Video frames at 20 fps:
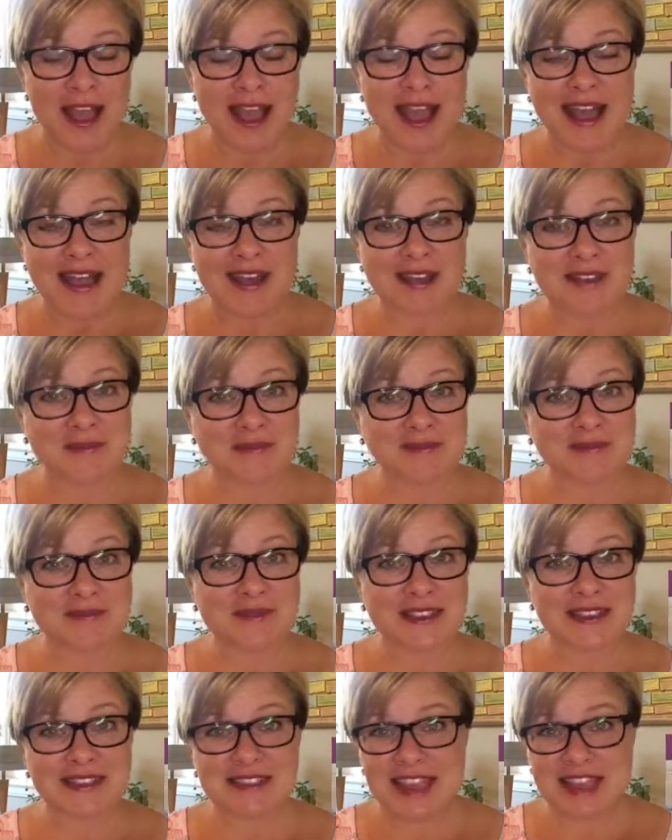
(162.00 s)

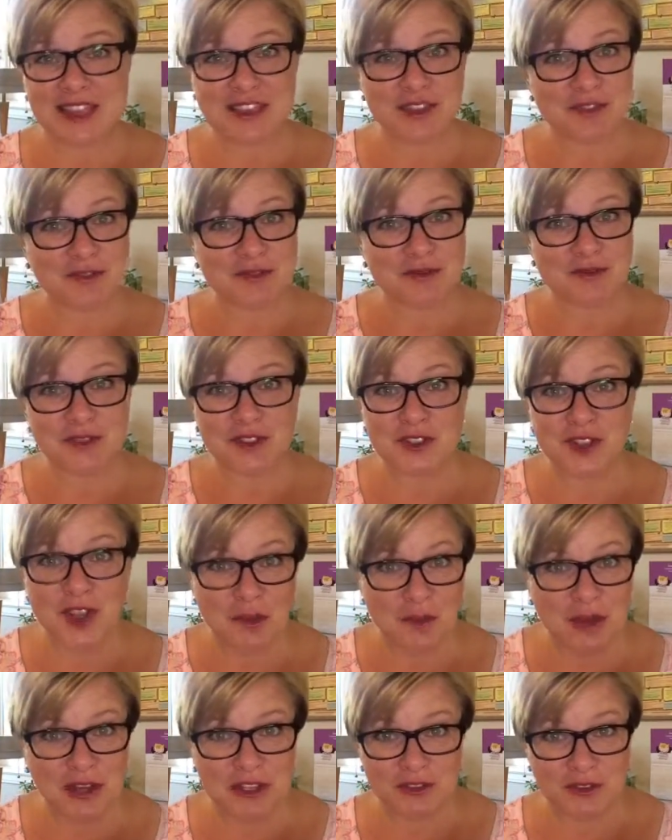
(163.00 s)
Thank you so
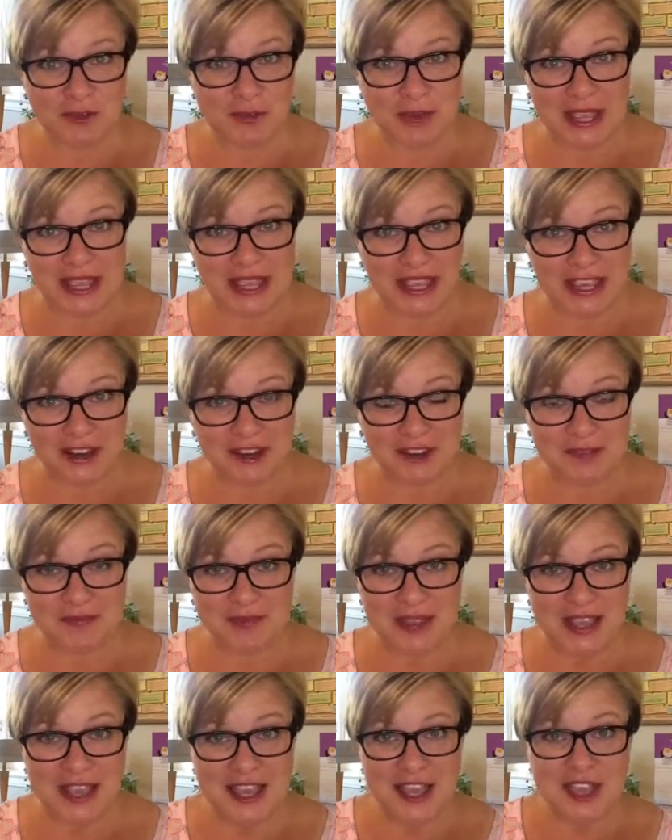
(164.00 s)
much for being here.
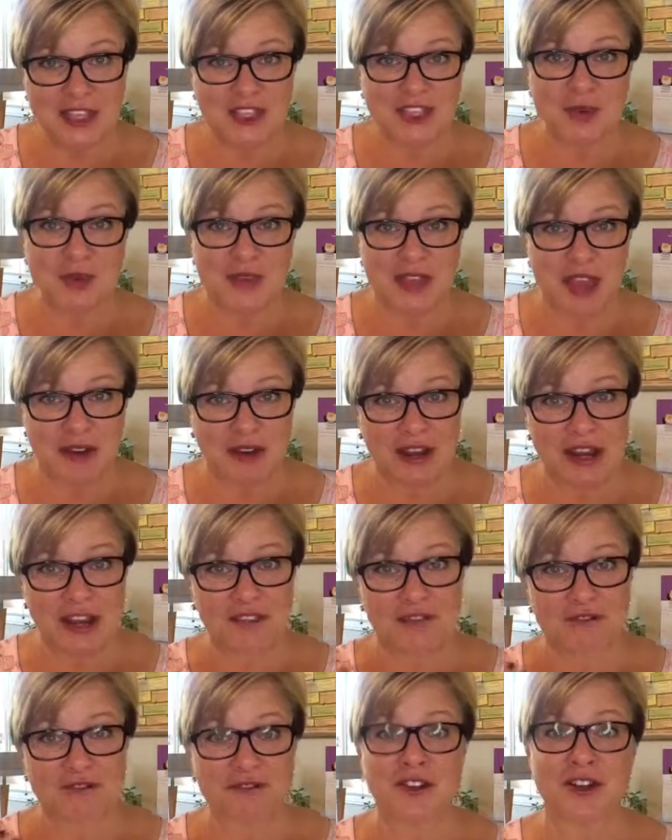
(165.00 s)
So without
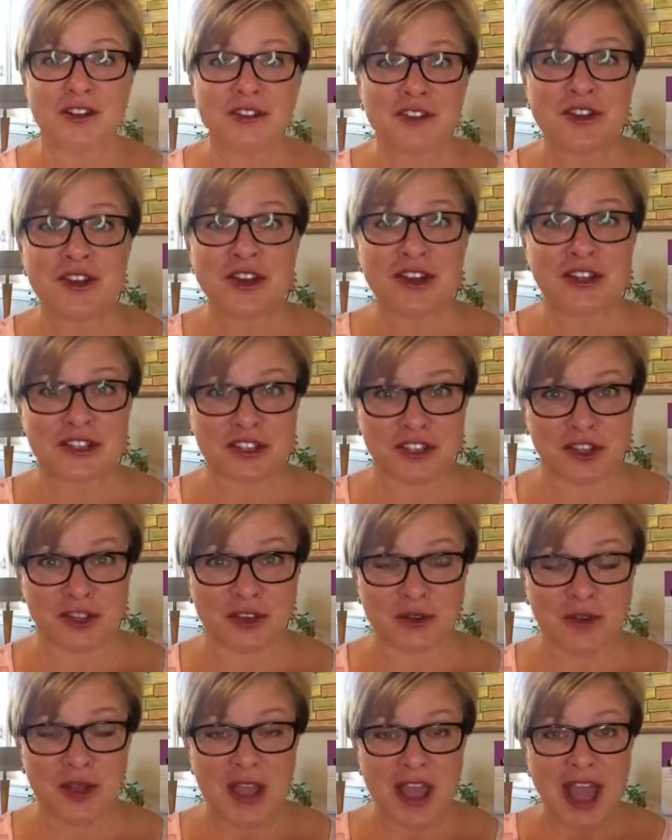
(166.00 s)
any further
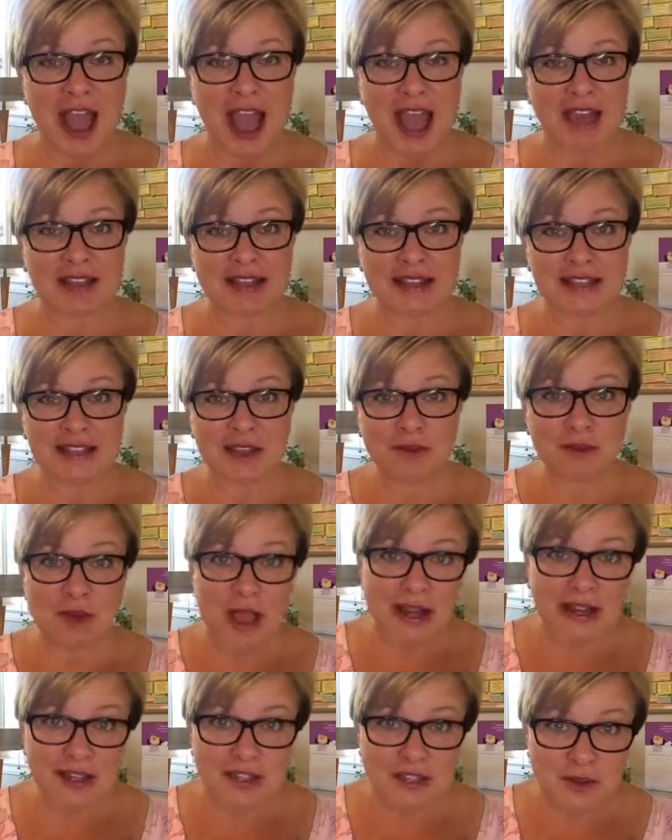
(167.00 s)
ado, I like to get
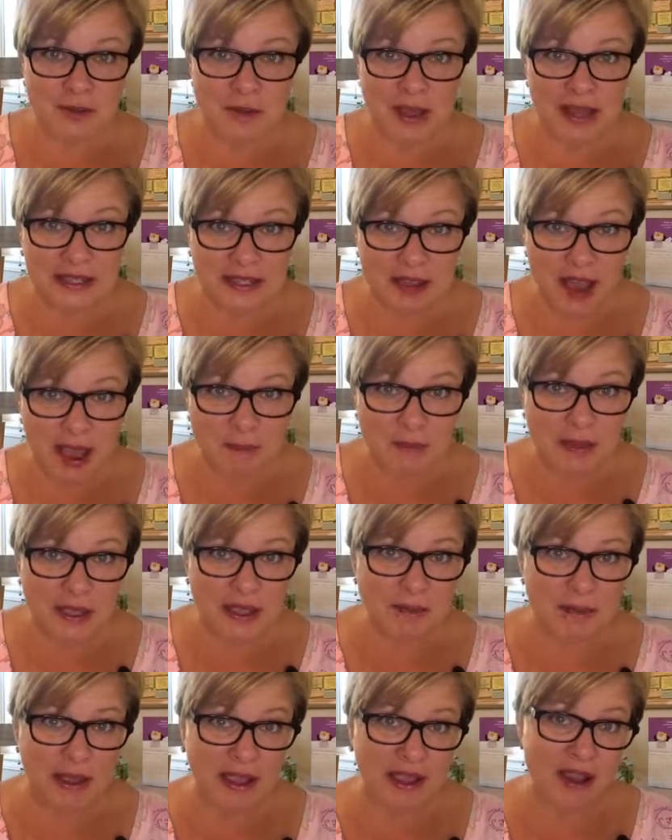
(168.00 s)
right into my
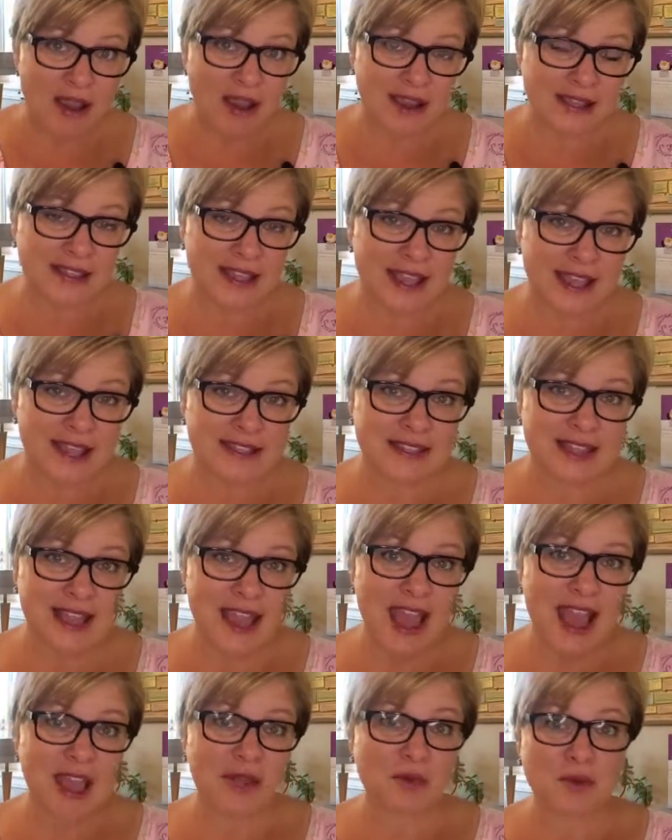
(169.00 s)
topic, my content.
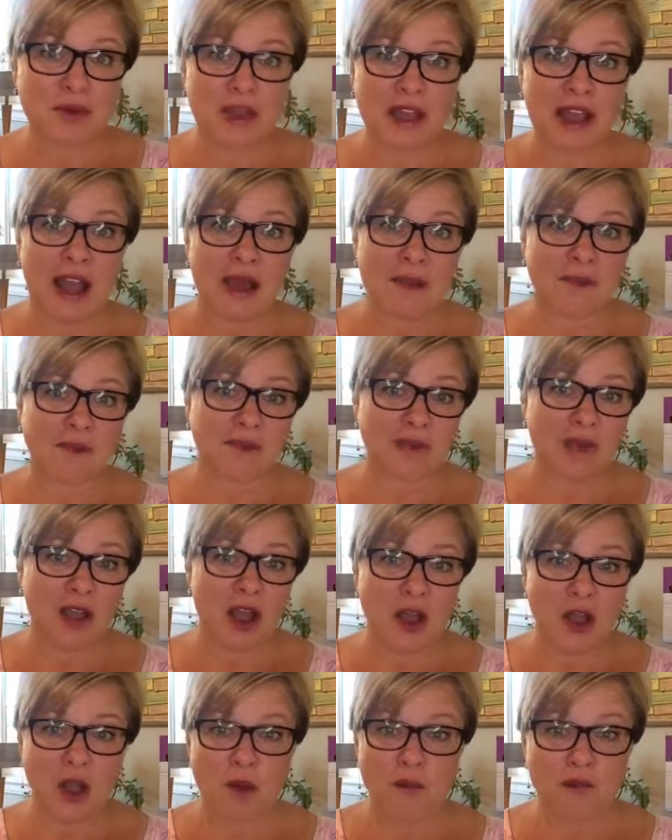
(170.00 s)

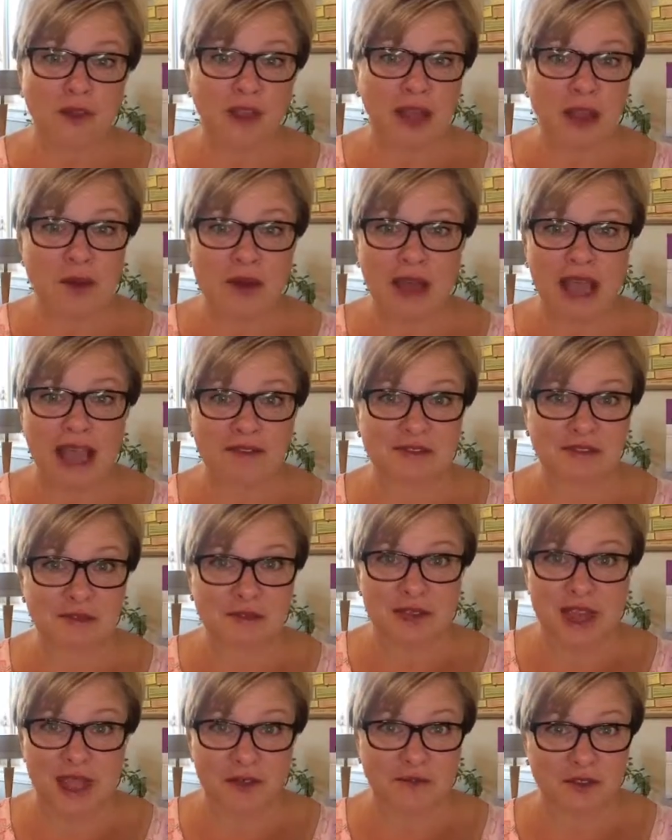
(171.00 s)
Hopefully I will have some
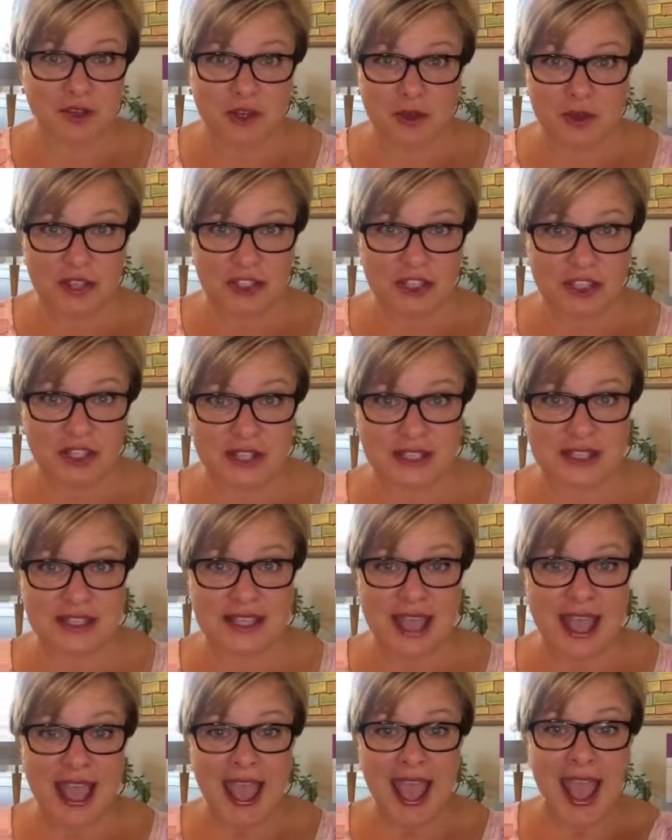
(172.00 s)
time for questions
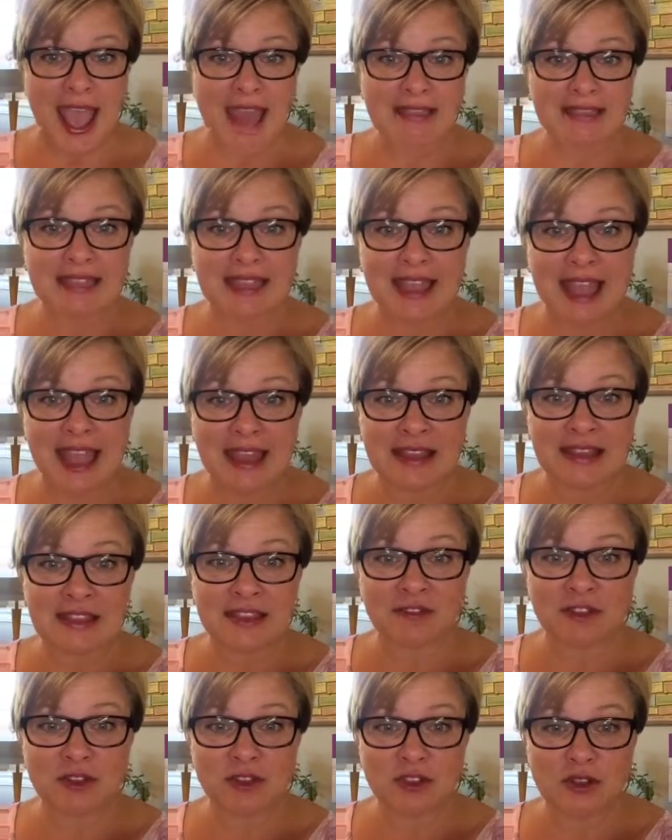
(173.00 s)
at the end.
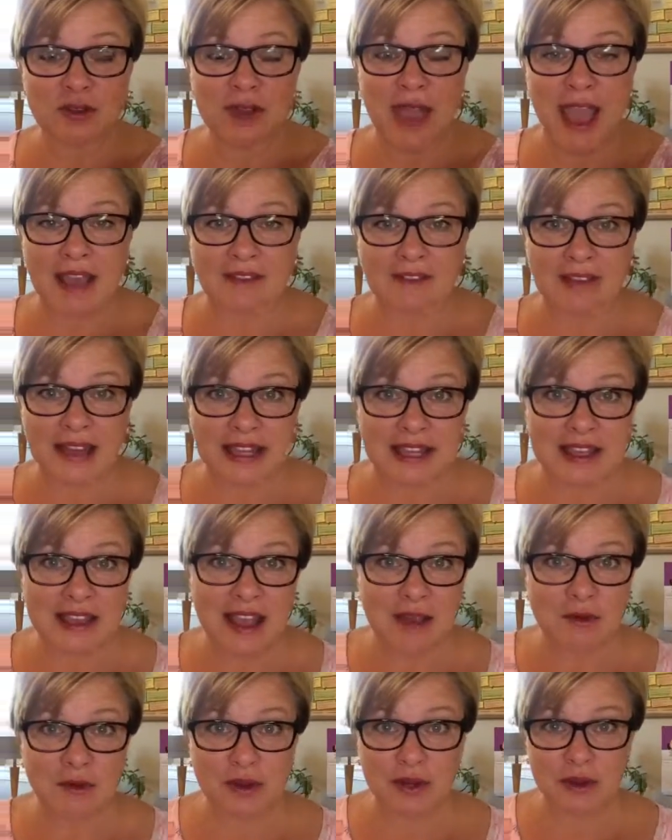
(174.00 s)
If you do have any,
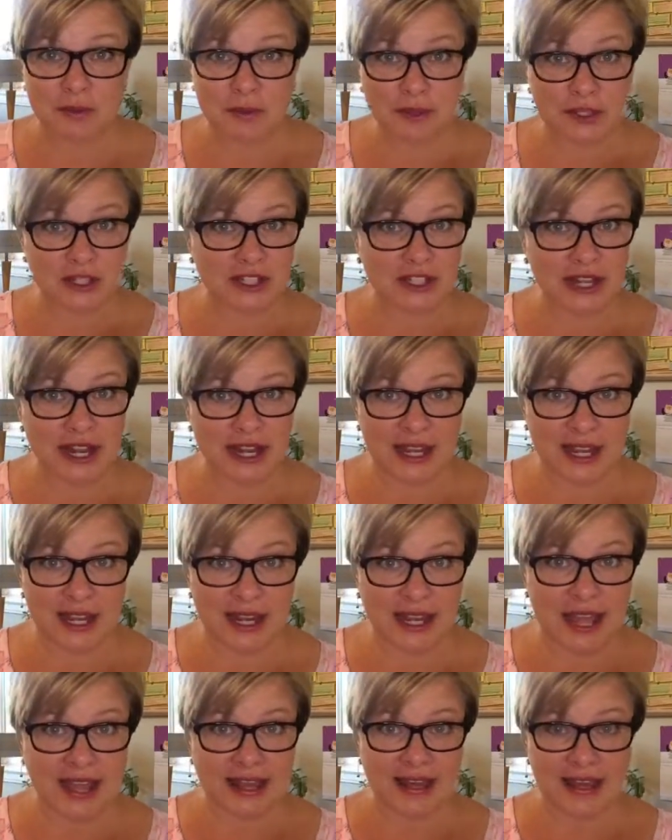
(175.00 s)
I would appreciate it,
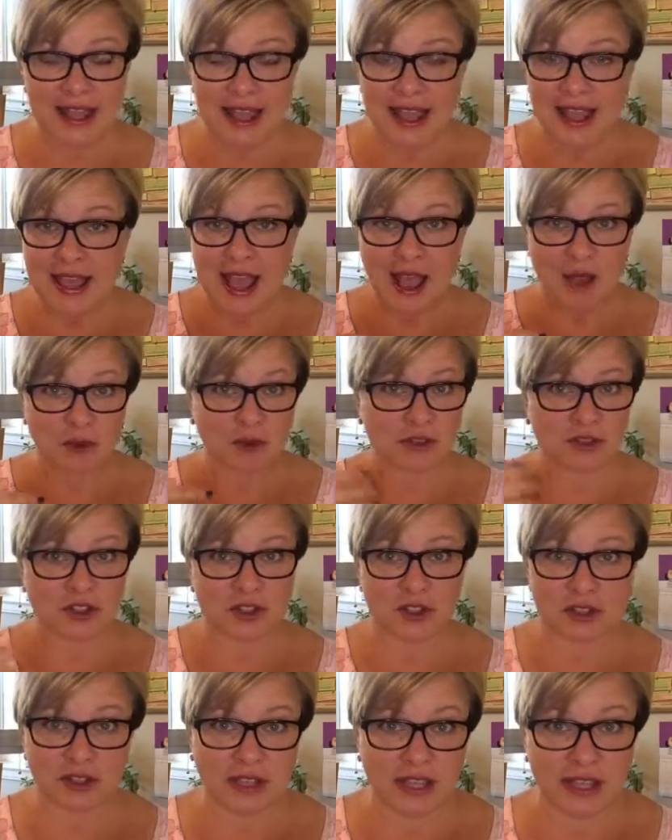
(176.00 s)
and I will
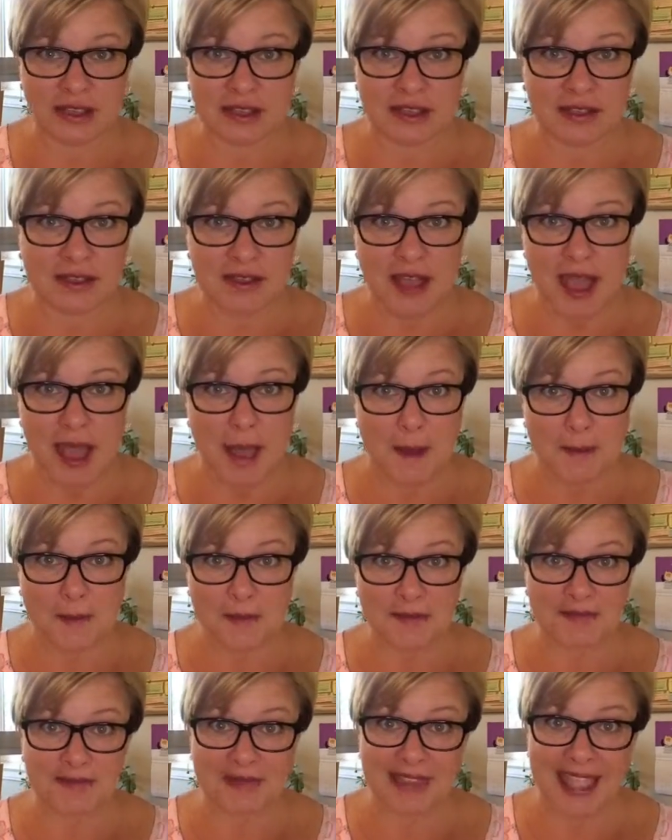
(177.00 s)
certainly
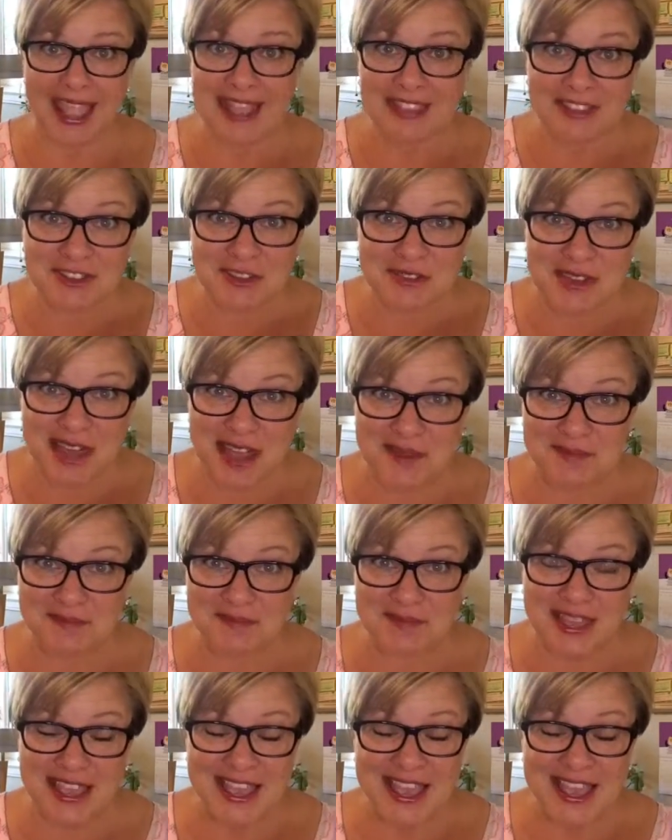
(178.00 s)
answer them.